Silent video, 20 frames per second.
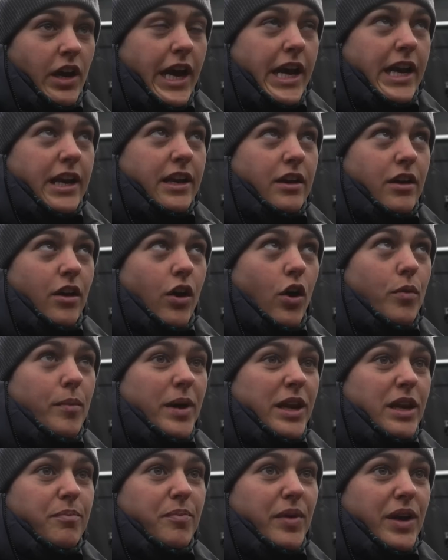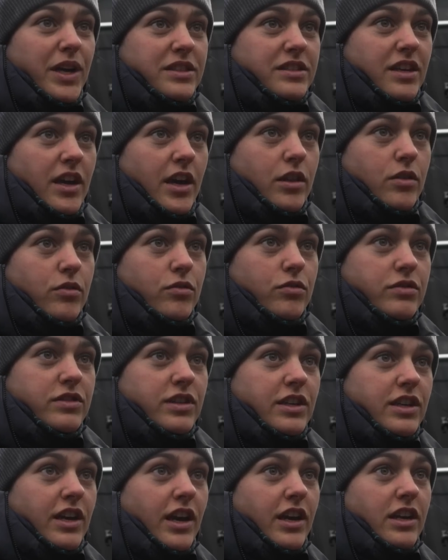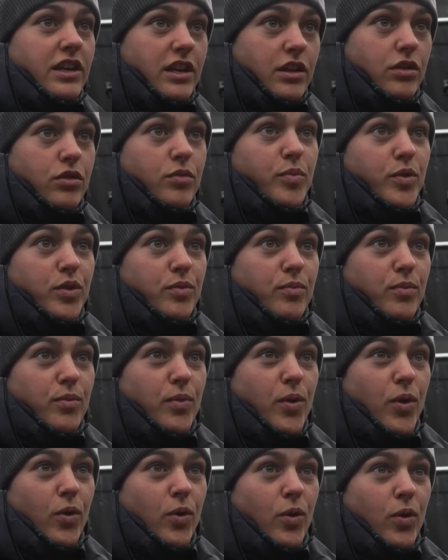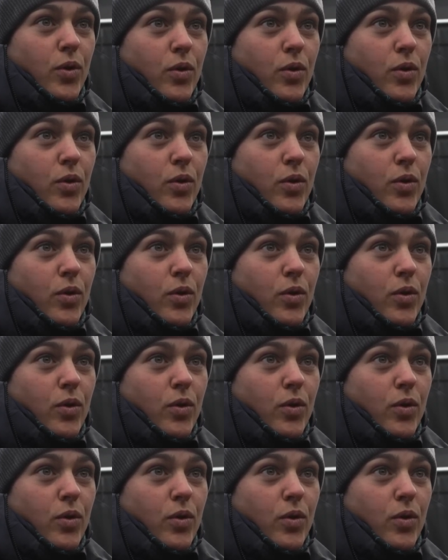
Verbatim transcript: And how many PSI do you think I need to put in more?